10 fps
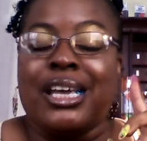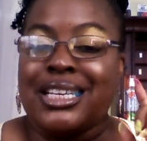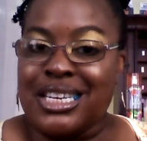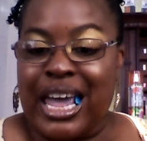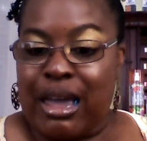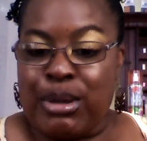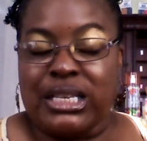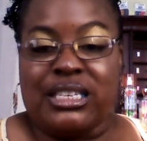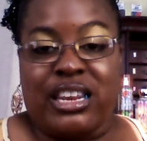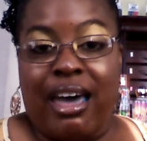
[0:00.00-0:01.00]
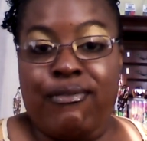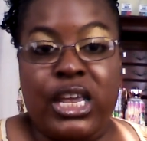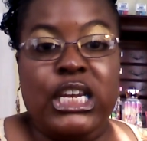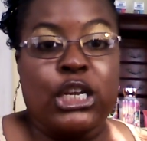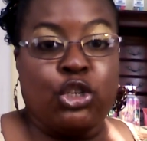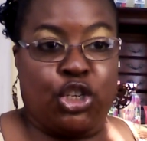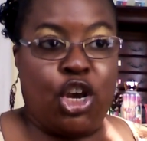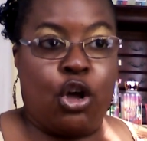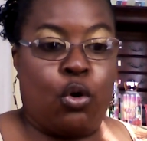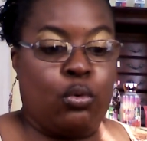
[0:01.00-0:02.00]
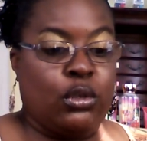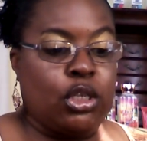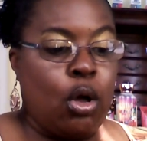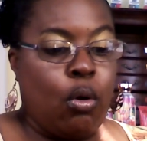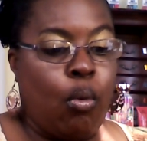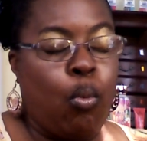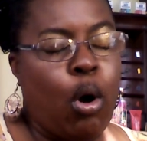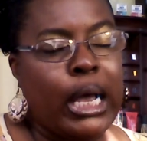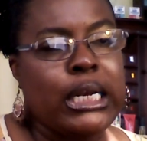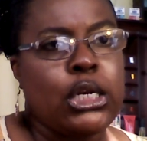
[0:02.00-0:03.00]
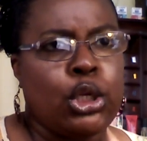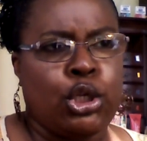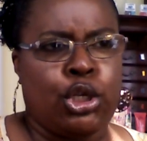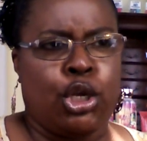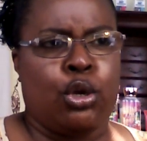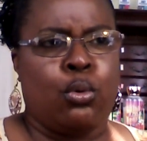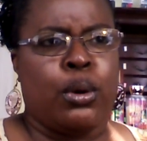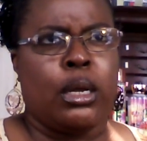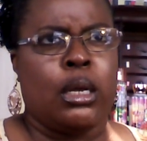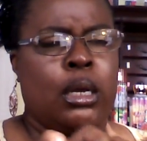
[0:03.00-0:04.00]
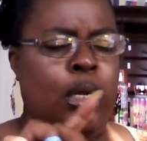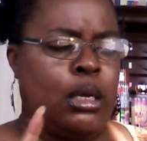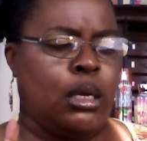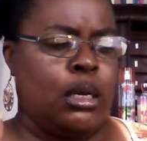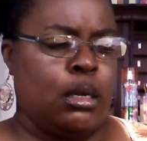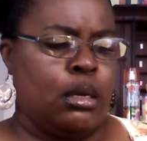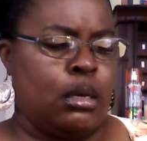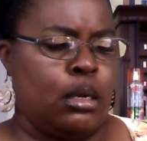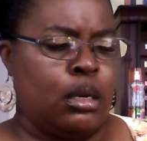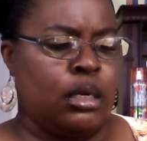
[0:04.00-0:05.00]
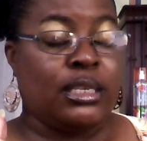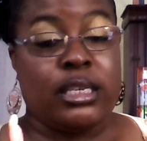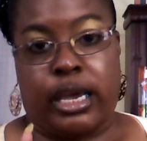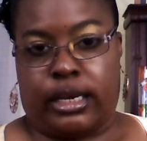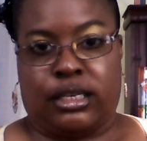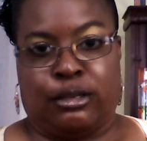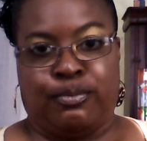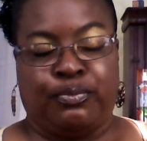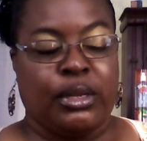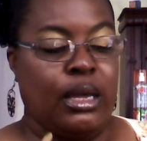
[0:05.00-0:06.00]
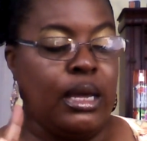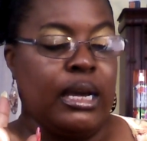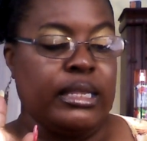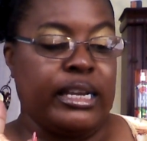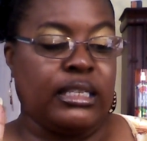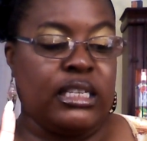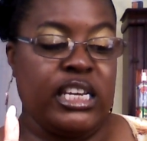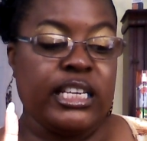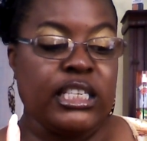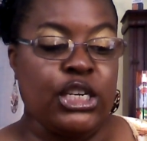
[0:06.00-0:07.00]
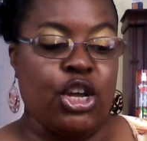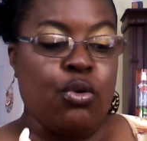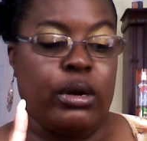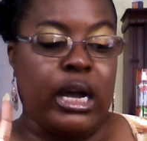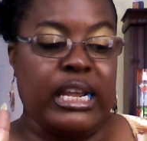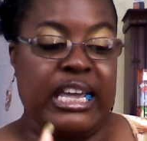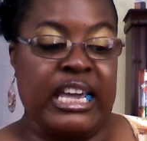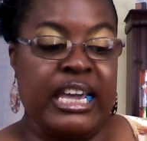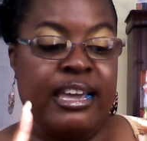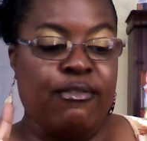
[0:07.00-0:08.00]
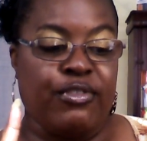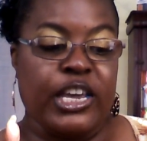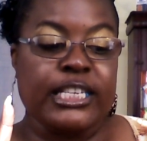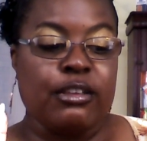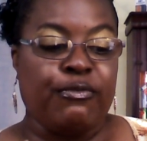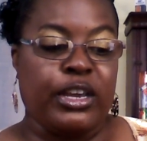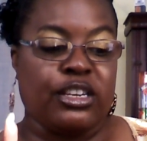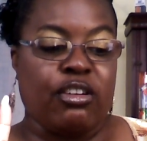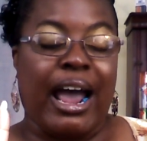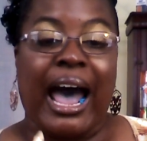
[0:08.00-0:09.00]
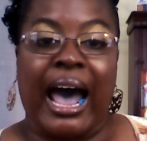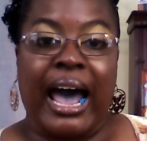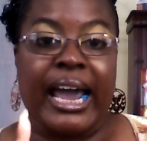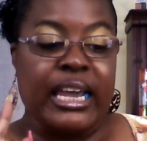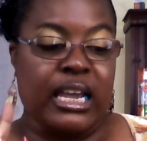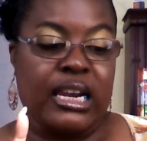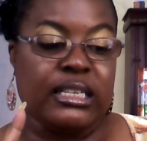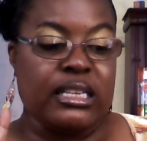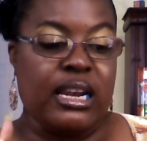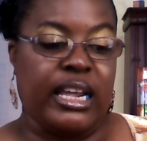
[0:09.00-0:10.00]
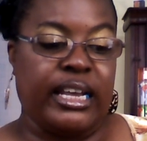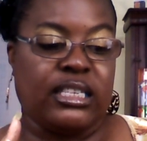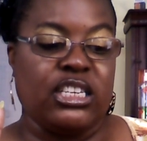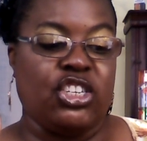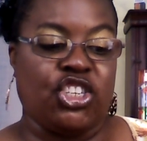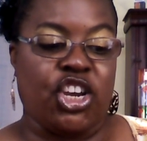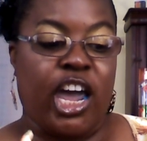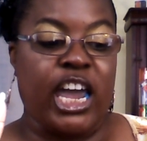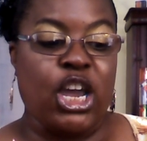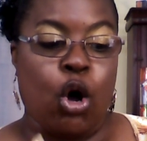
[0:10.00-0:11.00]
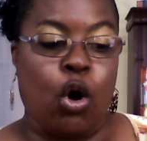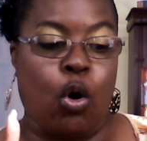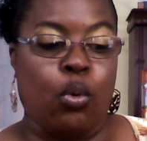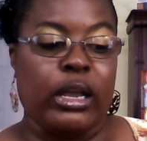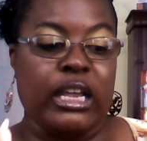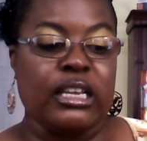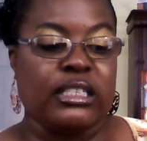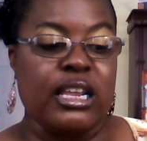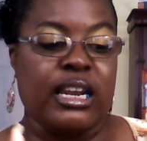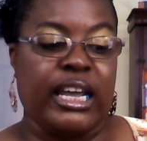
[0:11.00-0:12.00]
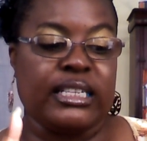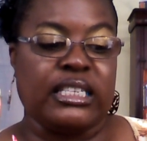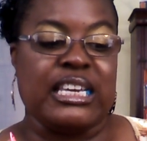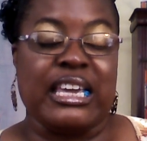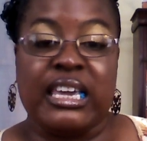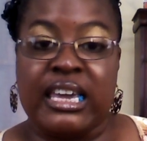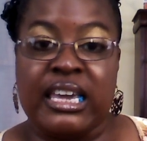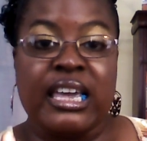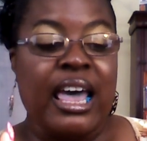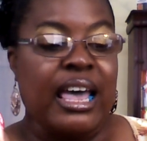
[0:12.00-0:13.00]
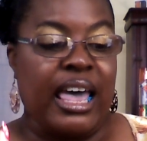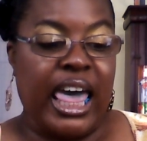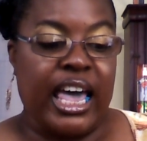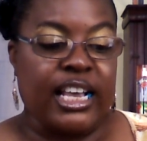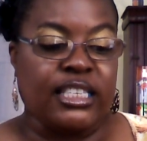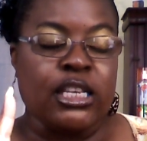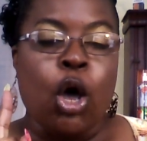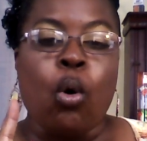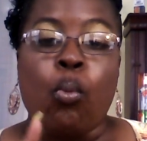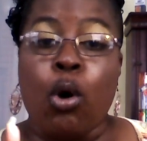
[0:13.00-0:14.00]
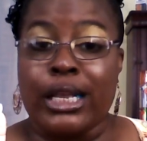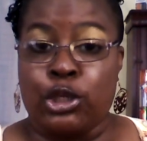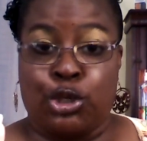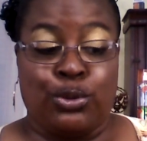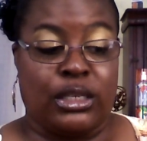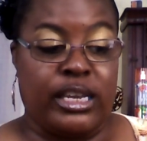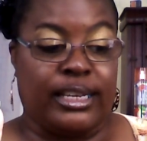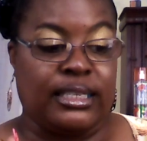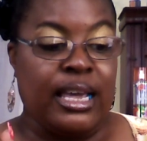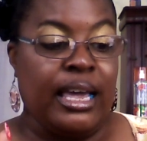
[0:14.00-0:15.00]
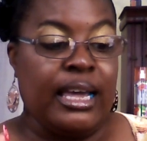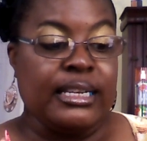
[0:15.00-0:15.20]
his name is Devin Jones 126. That's D as in donut, E, V as in Victor, I, N as in Nancy, J, O, N as in Nancy, E, S 126.